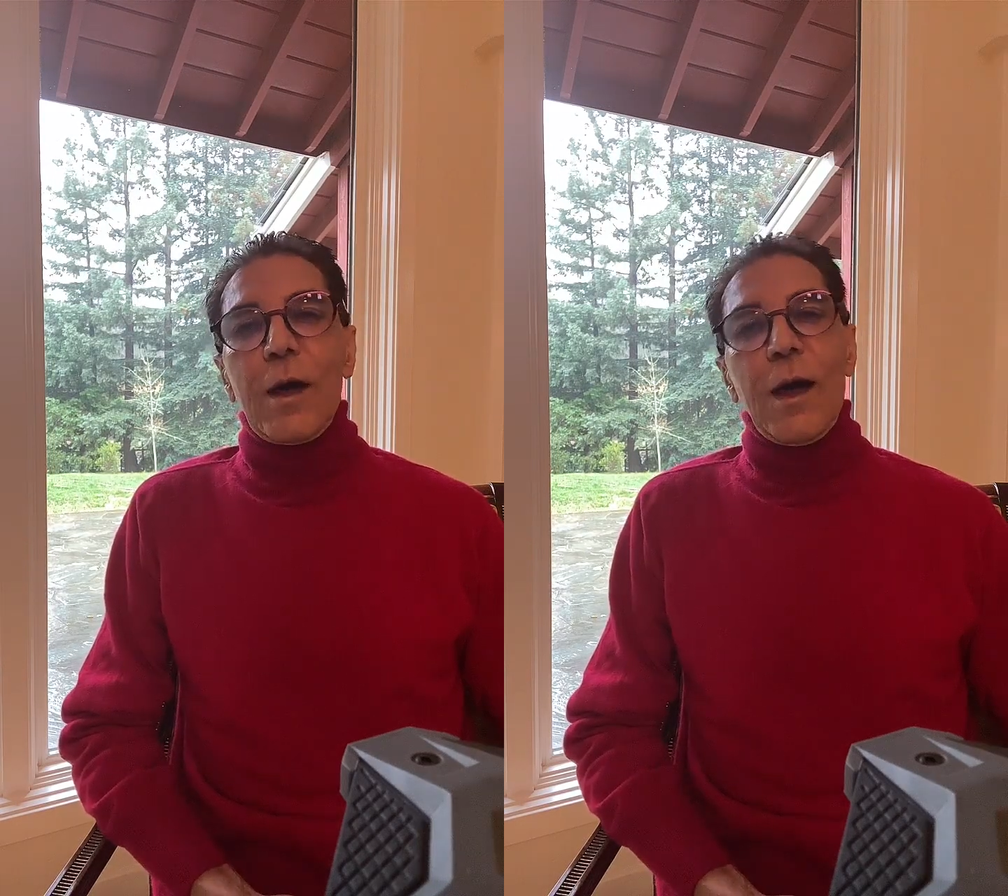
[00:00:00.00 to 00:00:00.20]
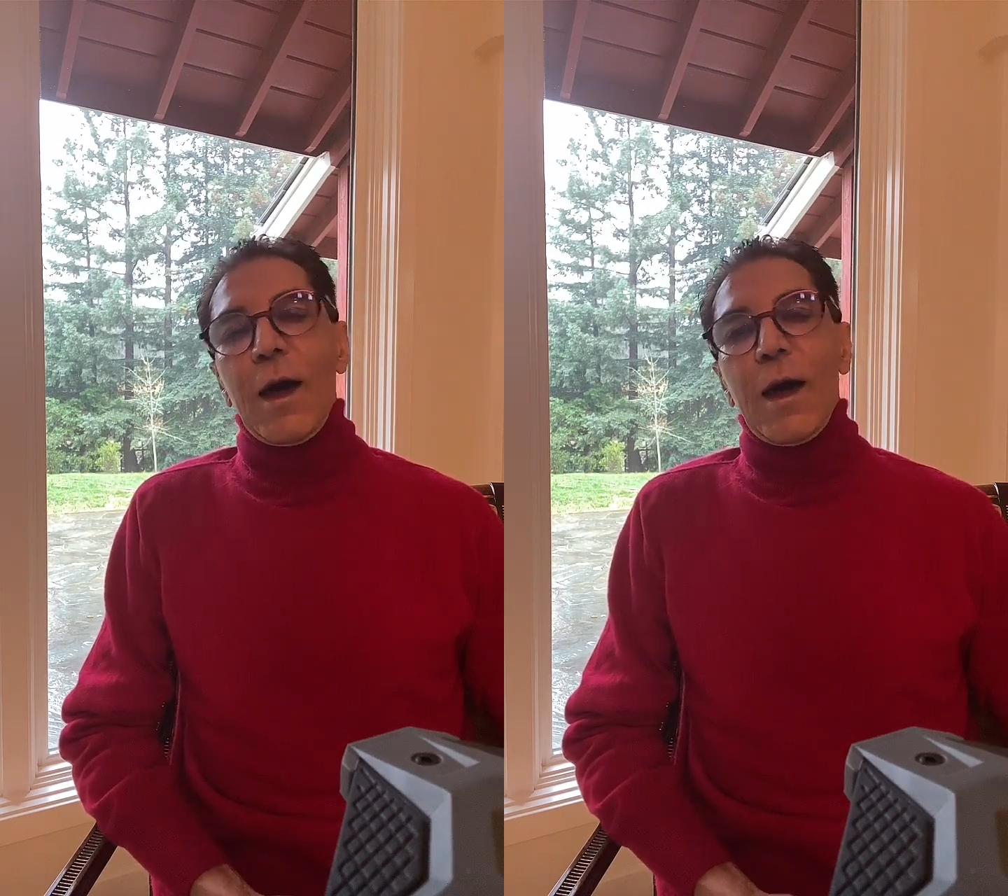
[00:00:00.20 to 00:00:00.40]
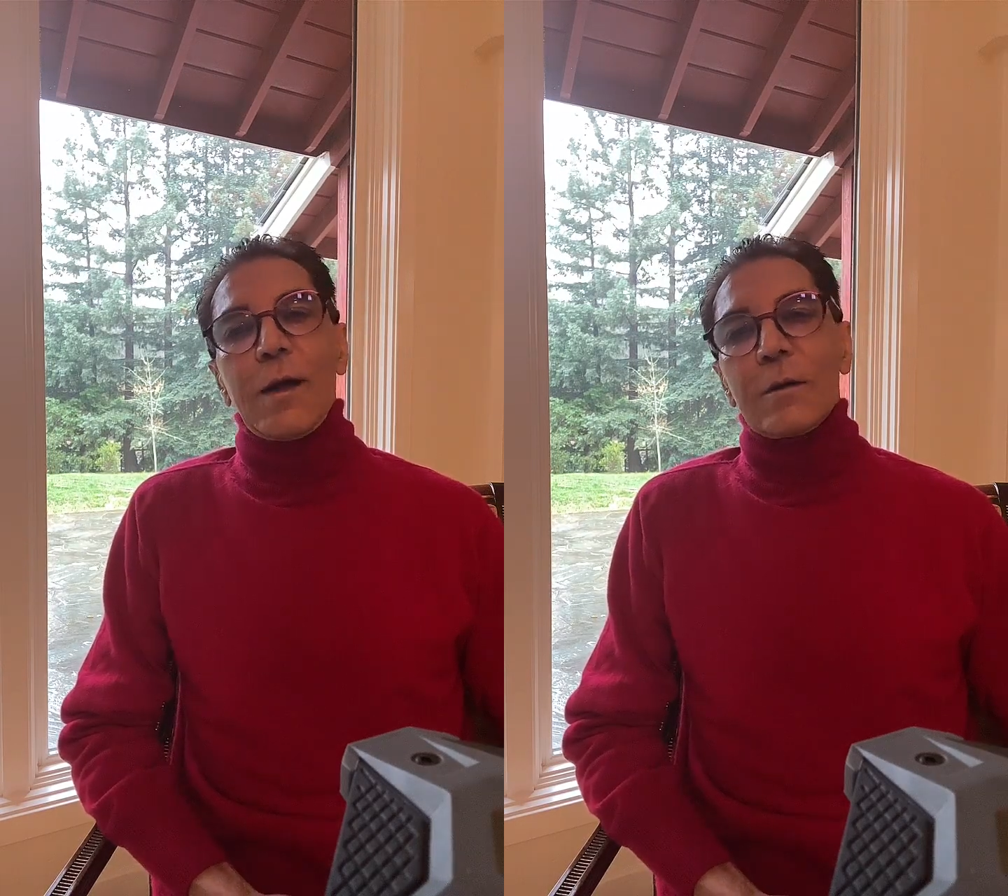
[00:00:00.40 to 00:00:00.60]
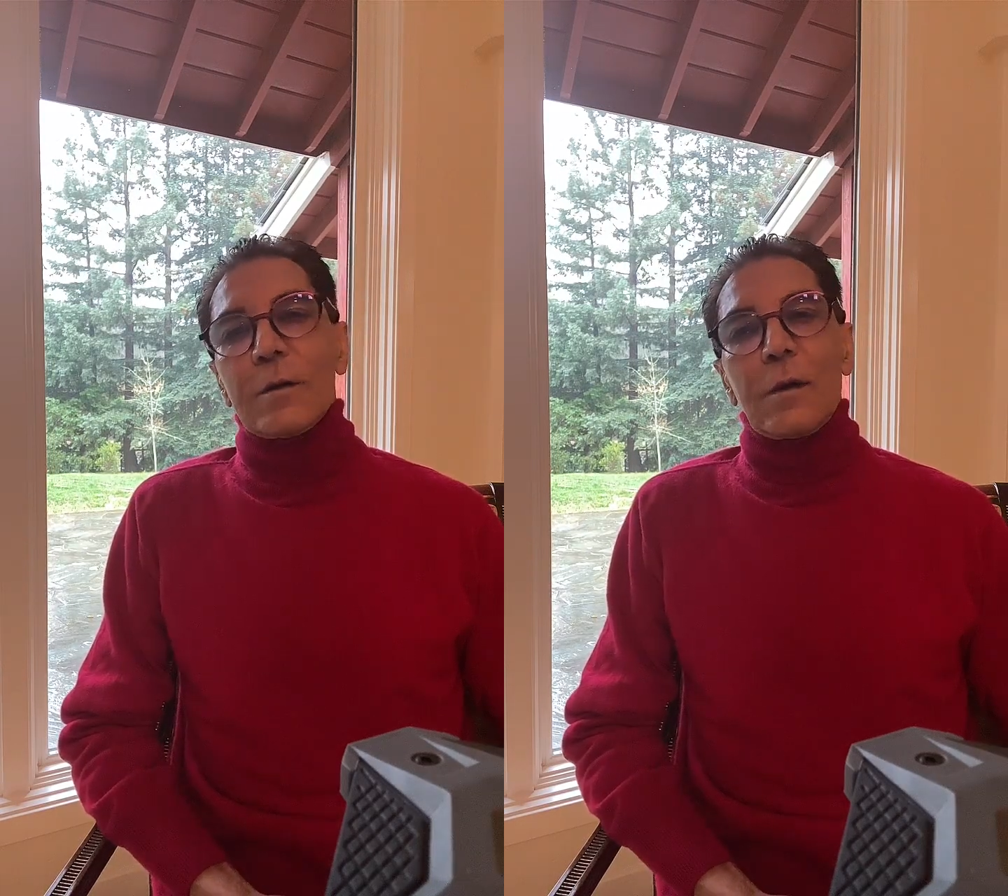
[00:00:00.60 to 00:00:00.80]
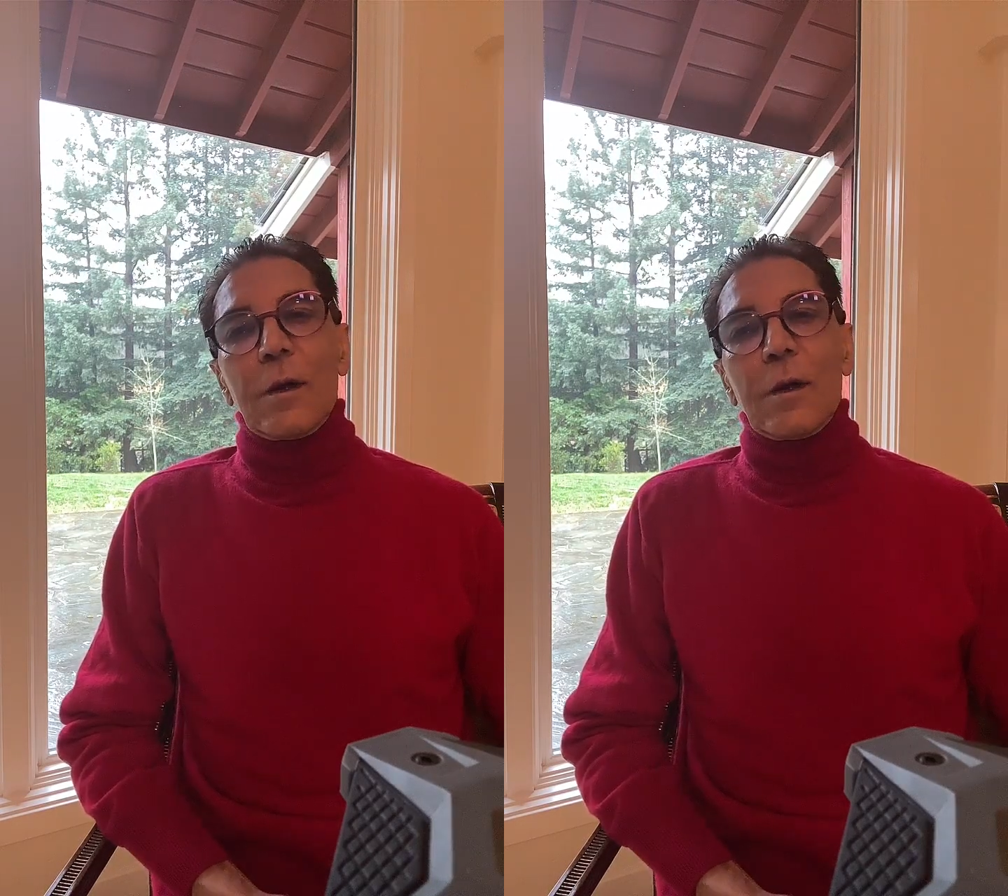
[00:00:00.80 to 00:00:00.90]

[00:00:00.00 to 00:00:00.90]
and